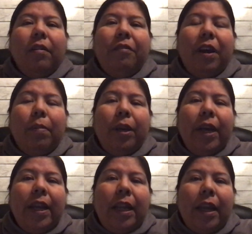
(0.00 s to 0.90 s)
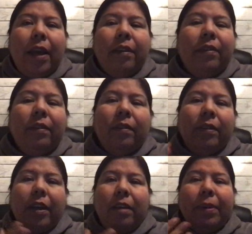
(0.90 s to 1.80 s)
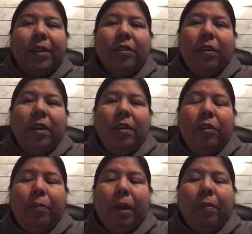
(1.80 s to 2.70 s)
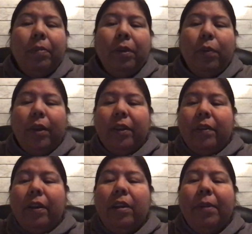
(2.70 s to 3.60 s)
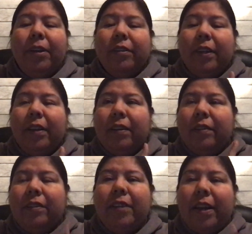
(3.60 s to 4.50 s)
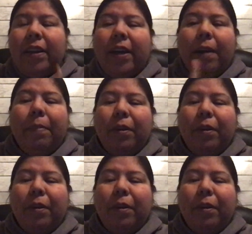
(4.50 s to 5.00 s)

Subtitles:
fabric and it had teddy bears on it, you'd probably want the teddy bears like standing up,